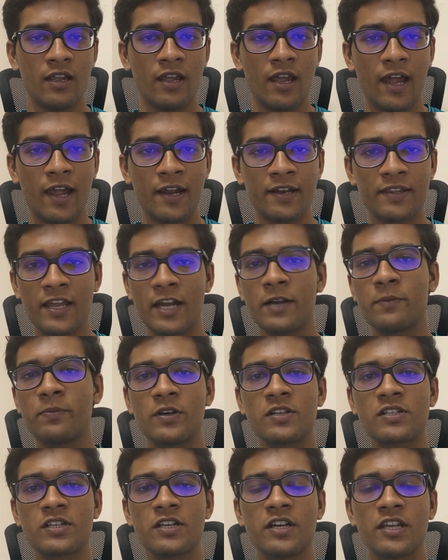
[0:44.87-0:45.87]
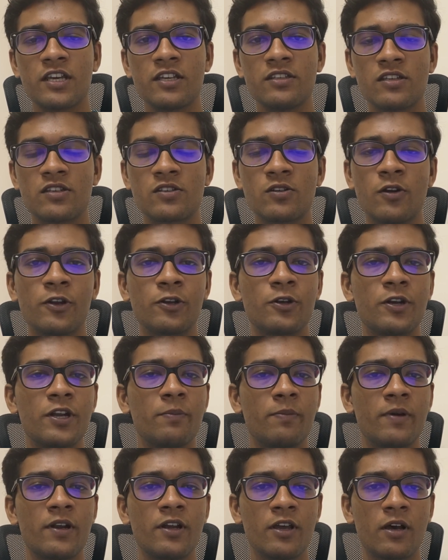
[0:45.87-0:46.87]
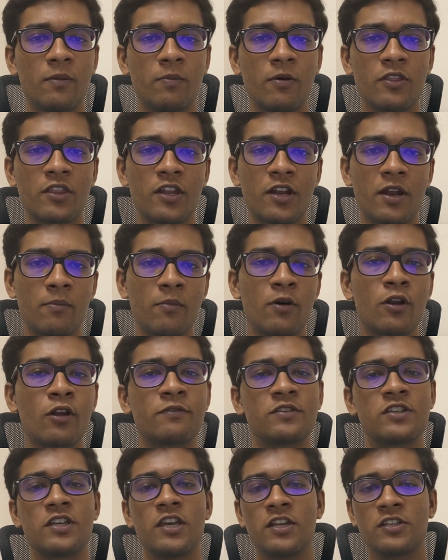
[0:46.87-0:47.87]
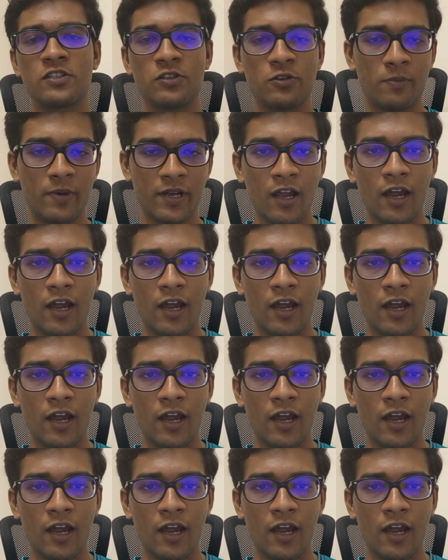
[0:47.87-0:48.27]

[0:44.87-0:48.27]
And that percentage is going to depend upon the number of shares you buy.